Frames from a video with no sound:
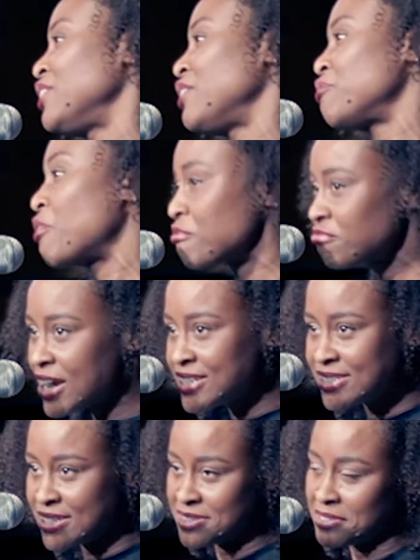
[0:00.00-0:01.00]
where
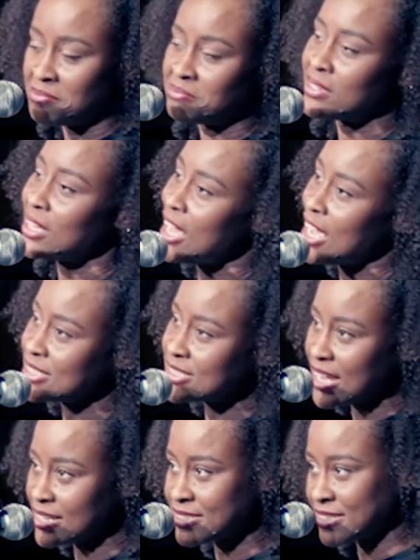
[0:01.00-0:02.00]
racism and
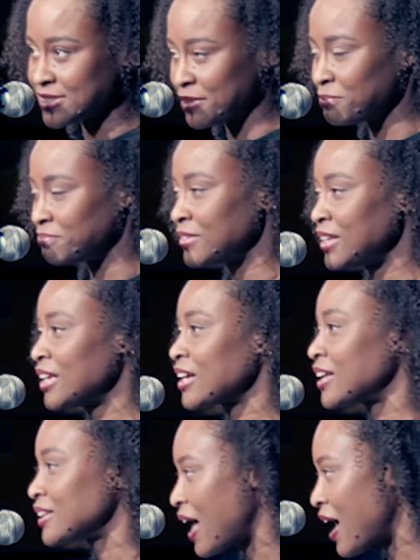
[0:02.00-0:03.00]
sexism
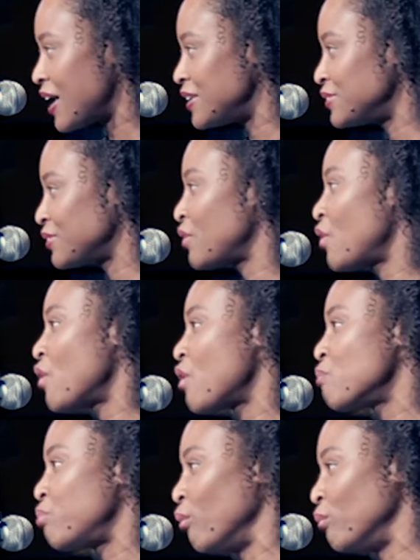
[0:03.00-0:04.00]
collide.
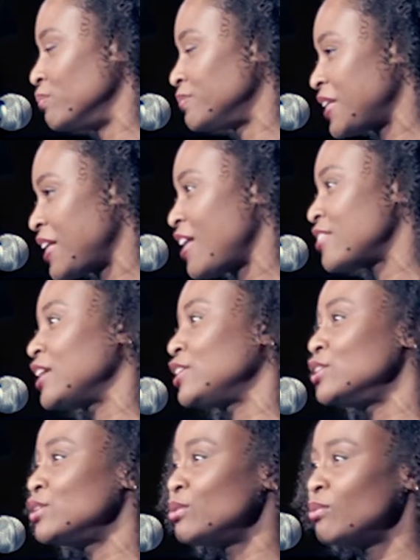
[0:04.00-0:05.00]
Boom. Thank
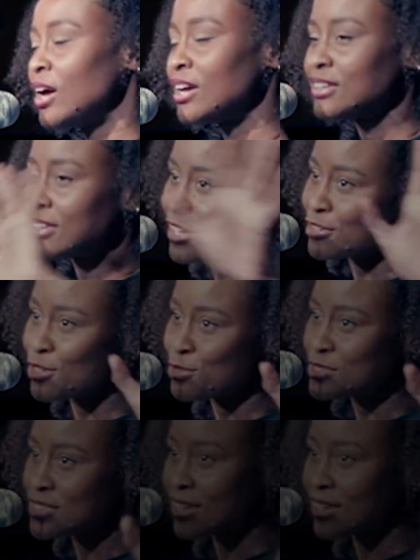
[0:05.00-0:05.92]
you again, Houston.